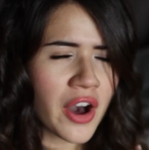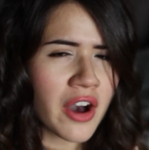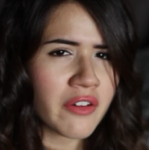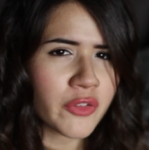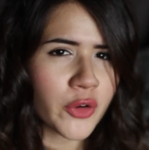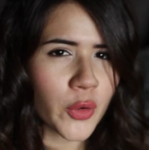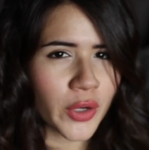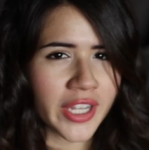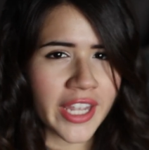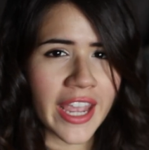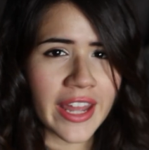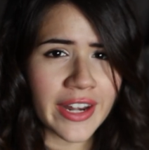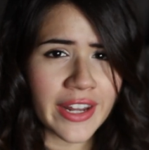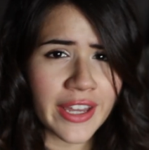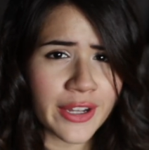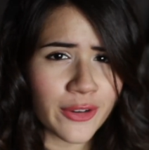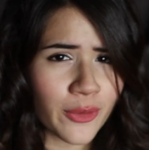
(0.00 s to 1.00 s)
of
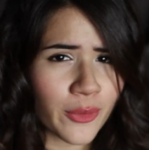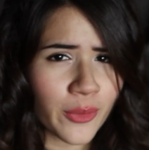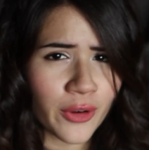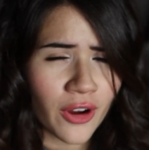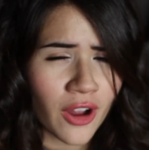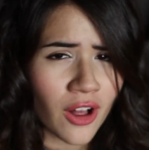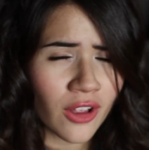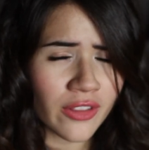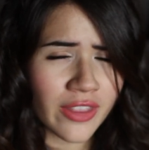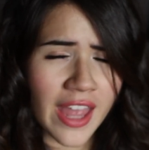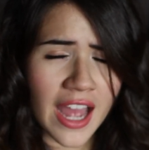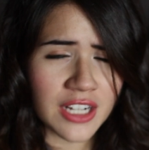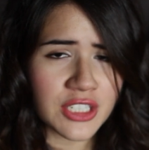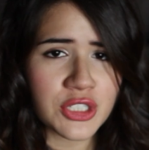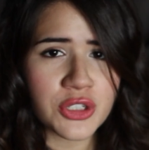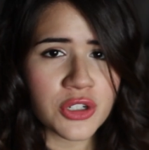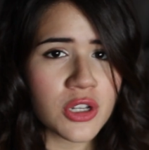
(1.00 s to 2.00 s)
organic or all
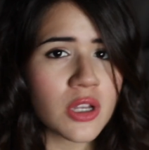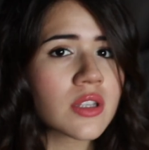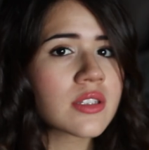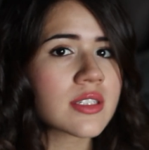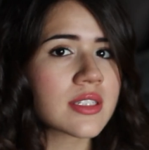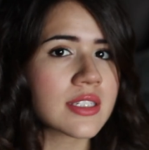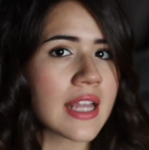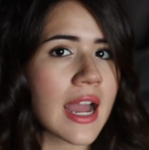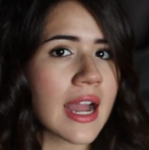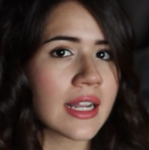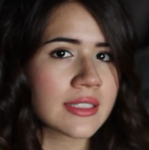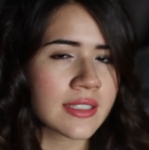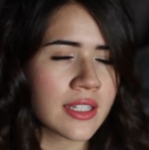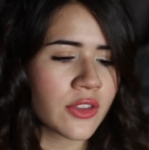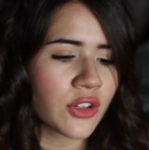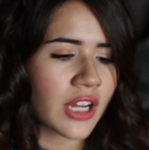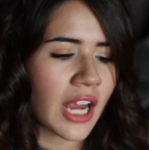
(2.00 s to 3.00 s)
natural
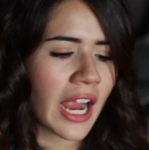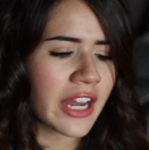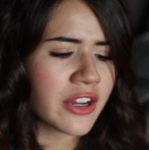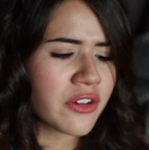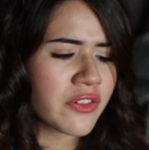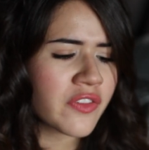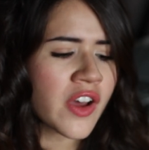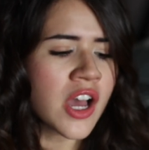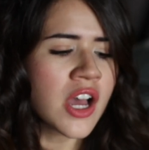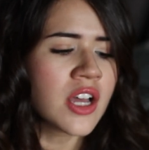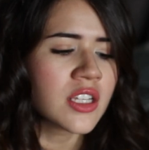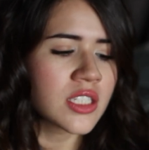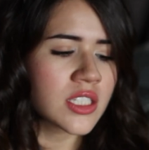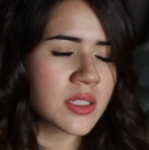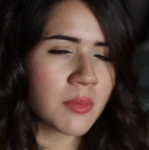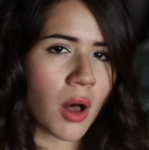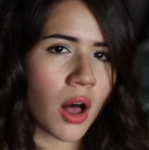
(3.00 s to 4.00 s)
snacks and they're kind of
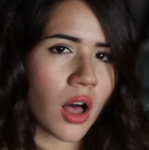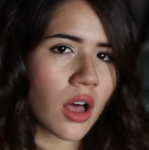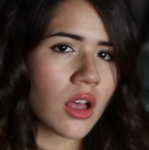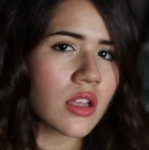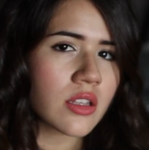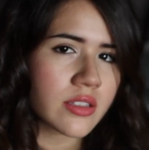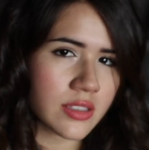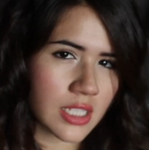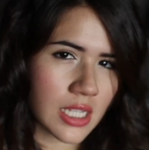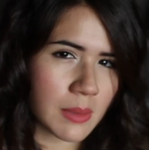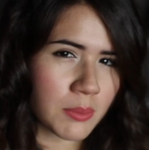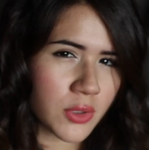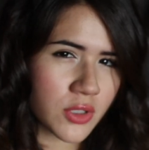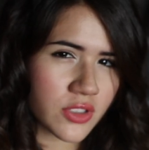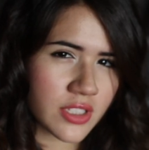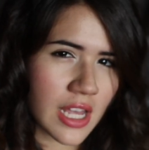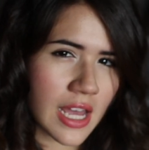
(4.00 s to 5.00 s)
small
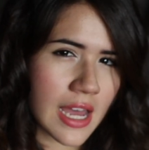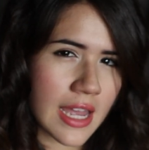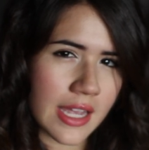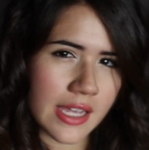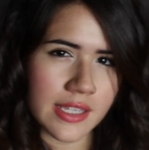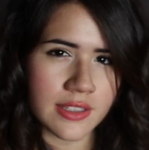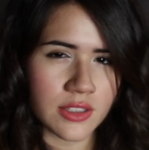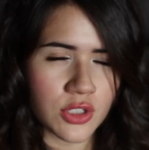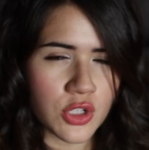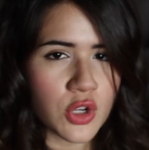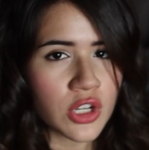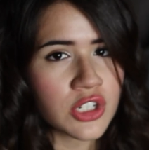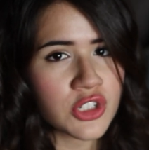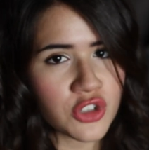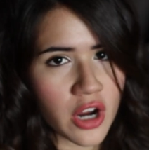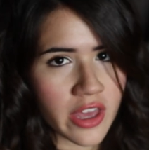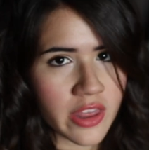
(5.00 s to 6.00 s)
sample size so you
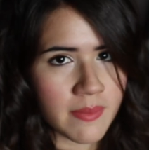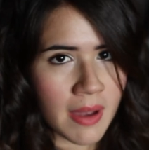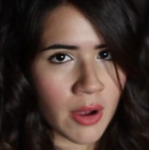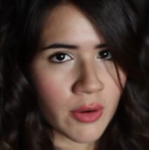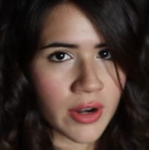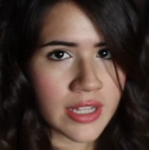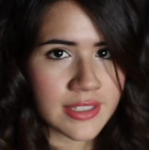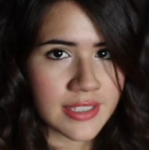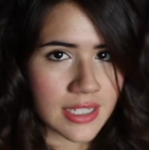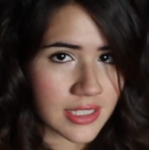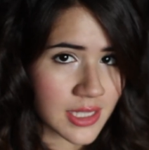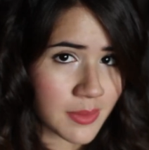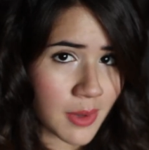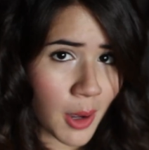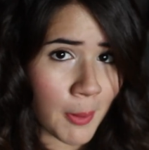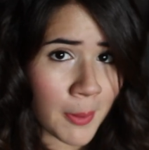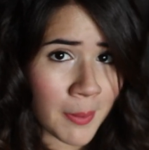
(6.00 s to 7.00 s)
can try them out and test
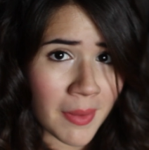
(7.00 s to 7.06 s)
them out.